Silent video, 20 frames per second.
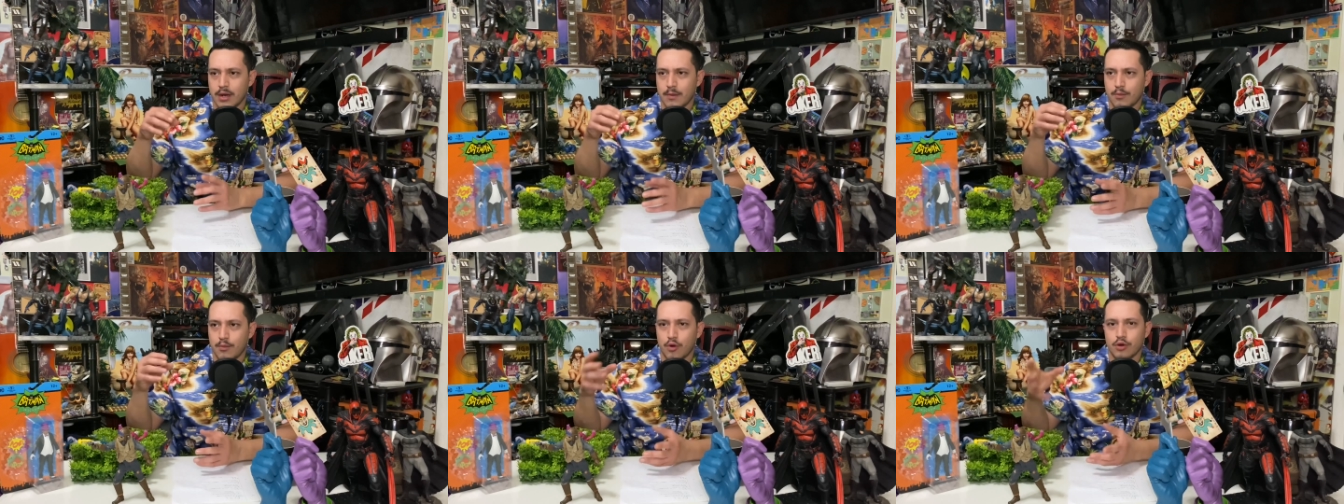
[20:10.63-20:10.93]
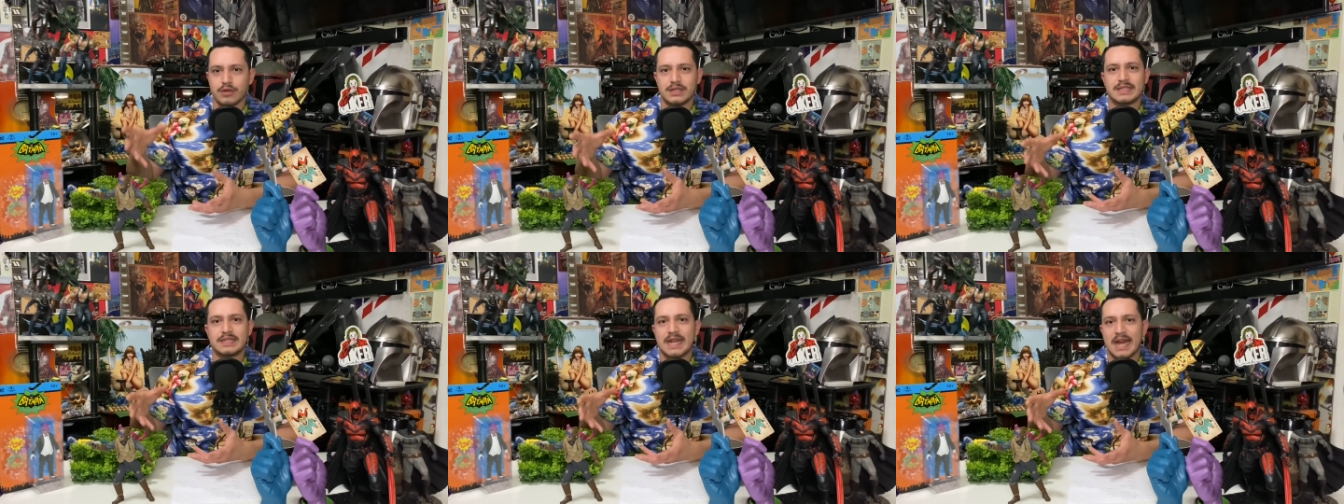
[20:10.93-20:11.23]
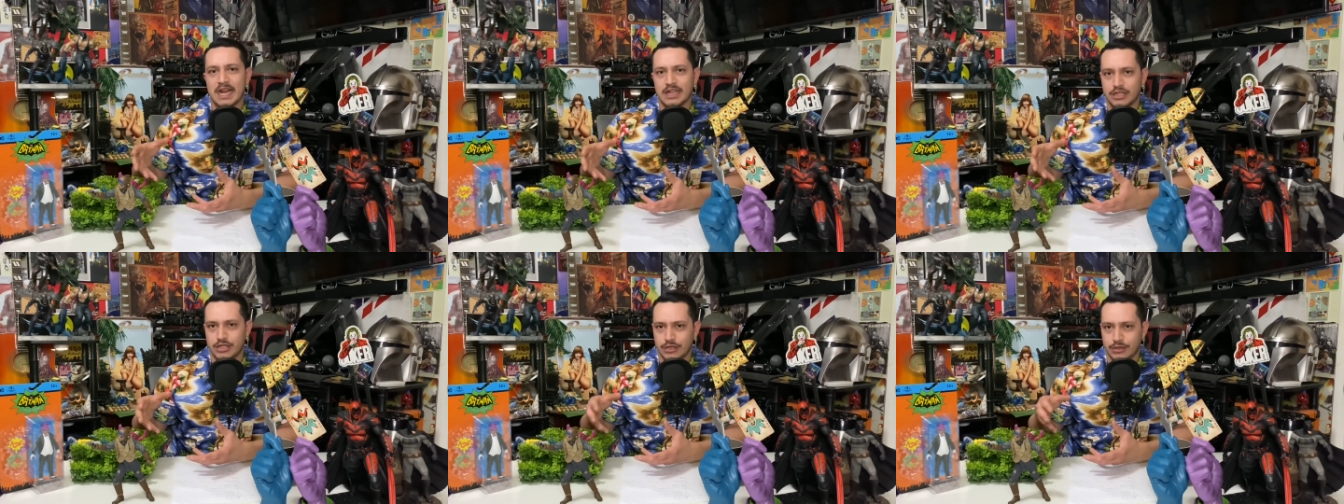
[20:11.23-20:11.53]
more
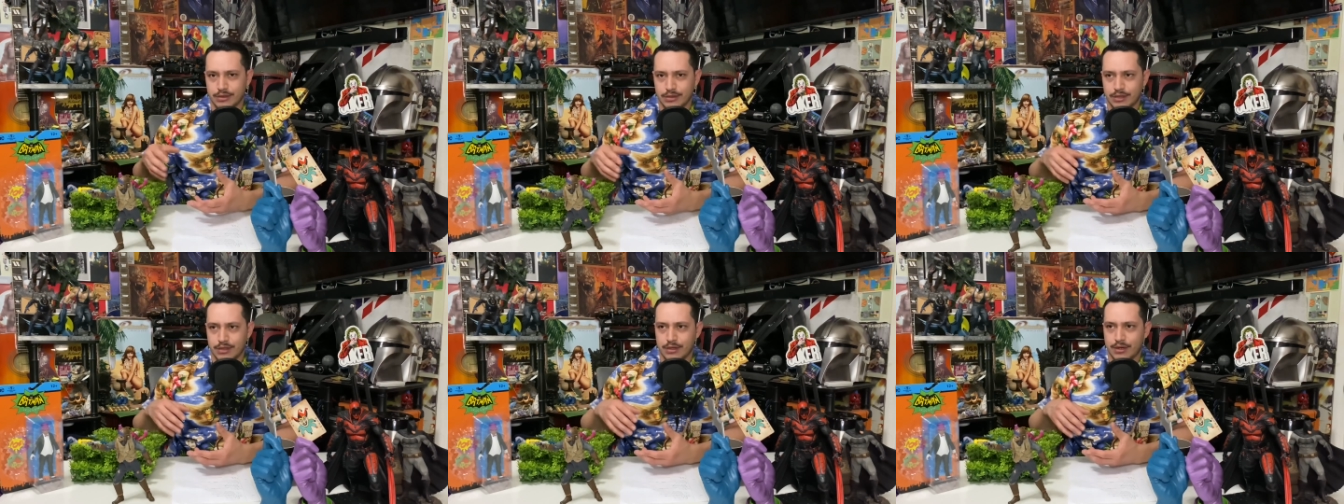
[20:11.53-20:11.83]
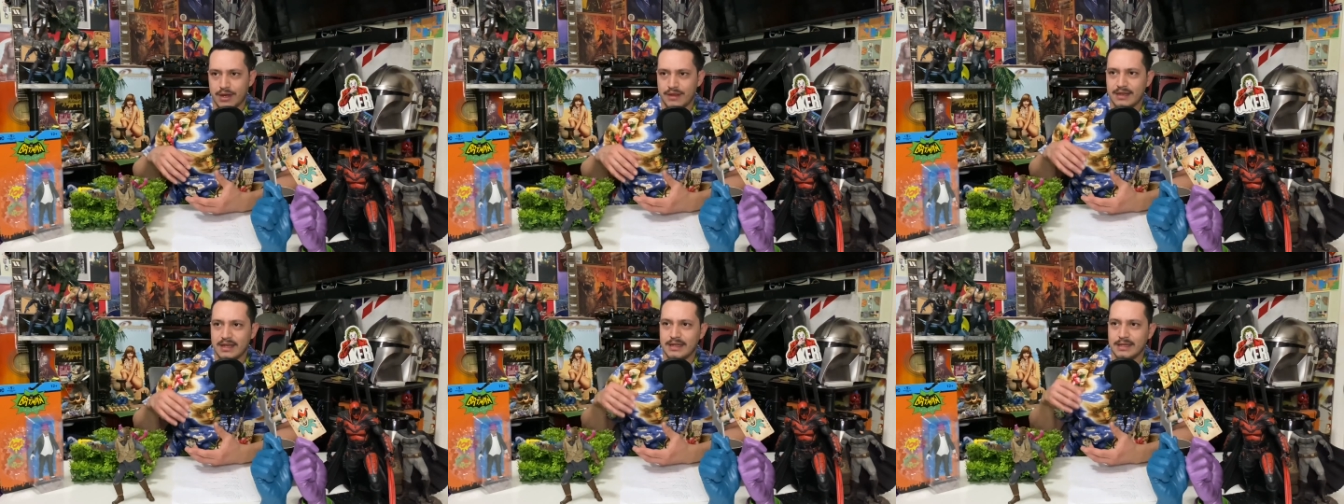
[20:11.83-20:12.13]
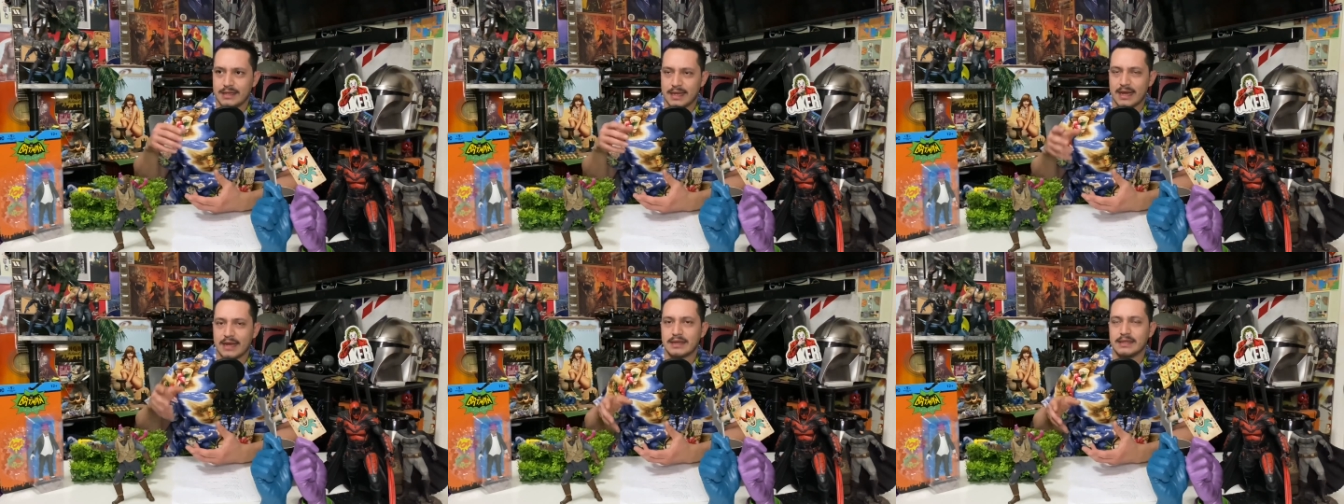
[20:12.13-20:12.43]
statues. You know, I
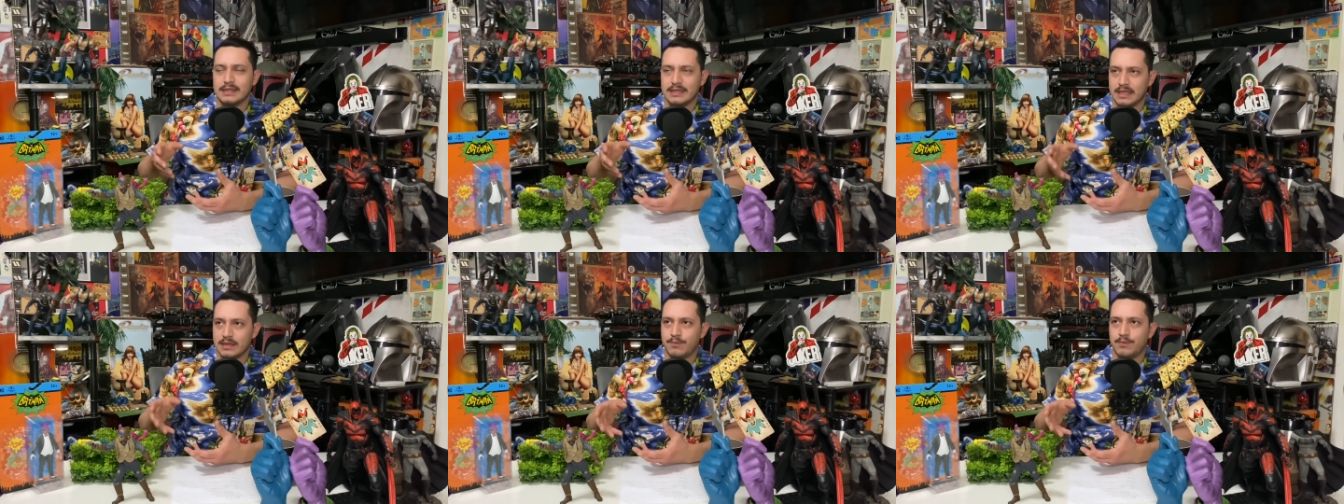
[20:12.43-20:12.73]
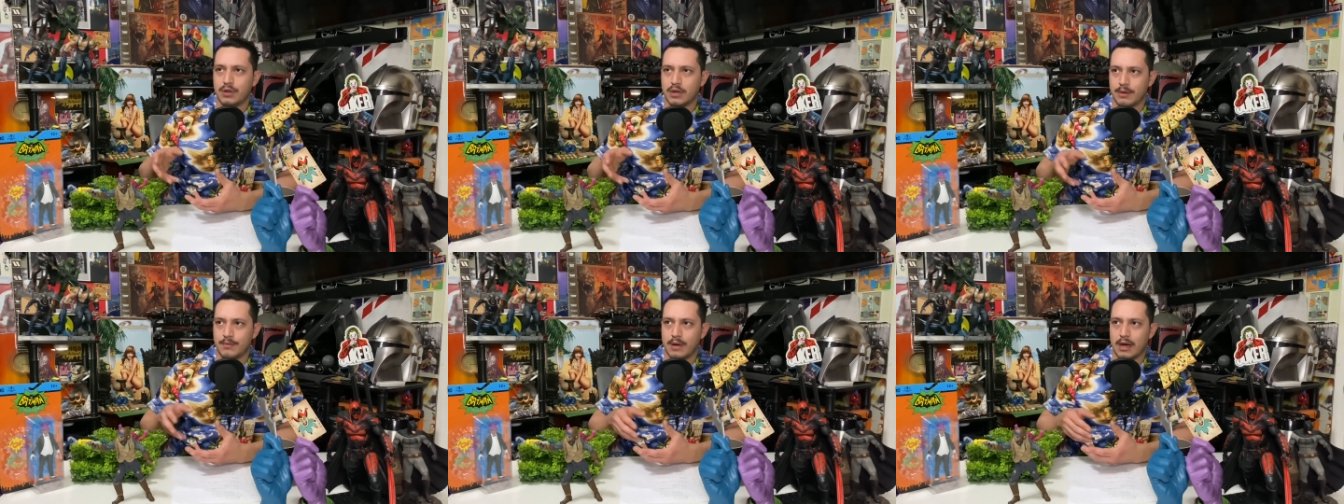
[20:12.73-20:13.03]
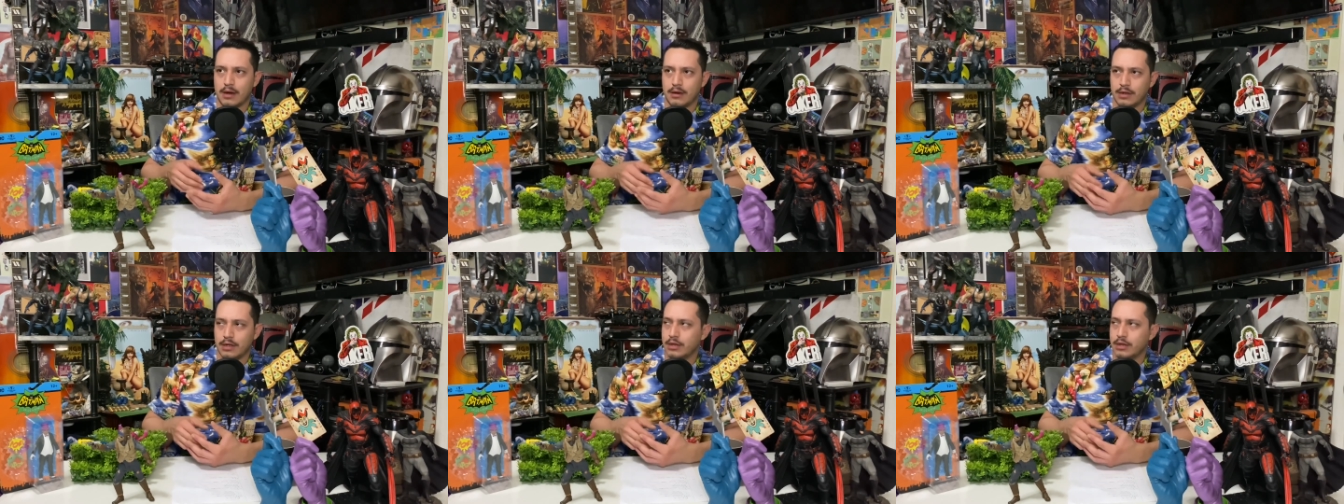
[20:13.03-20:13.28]
think NECA did put them out.